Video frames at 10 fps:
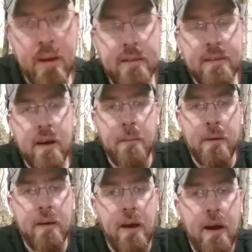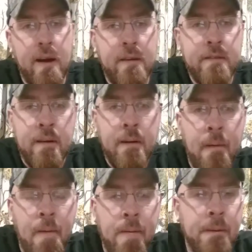it's coming, guys.
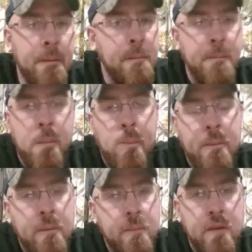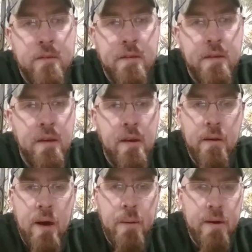This is the
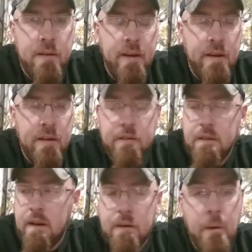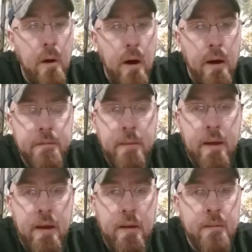year I want to take this channel off,
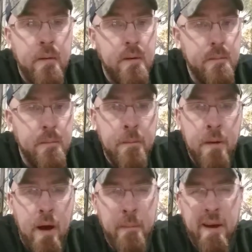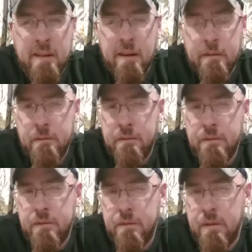man. I'm at like
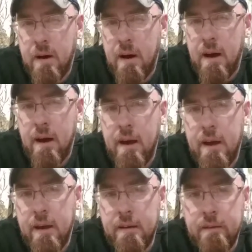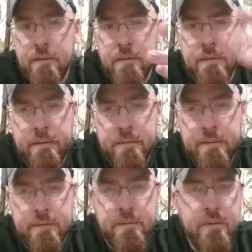
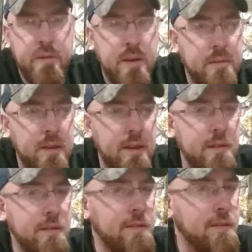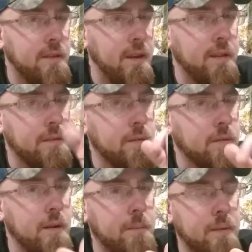556 or
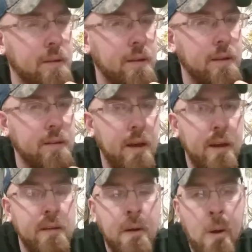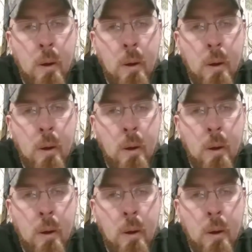something like that